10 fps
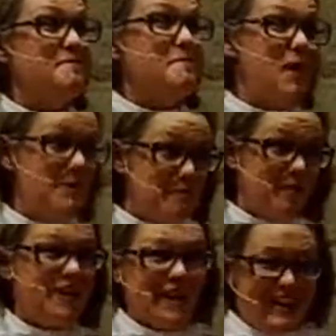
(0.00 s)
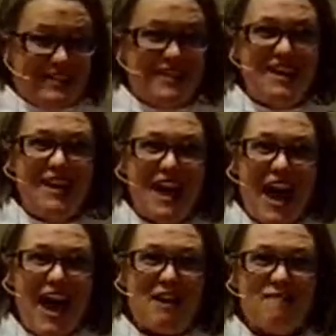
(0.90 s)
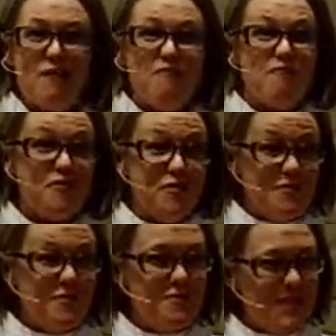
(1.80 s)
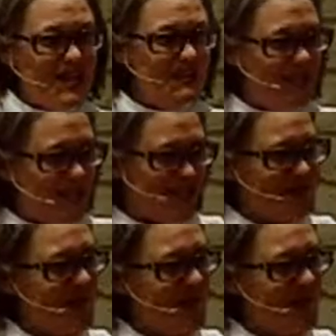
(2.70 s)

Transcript: memories have food in the midst of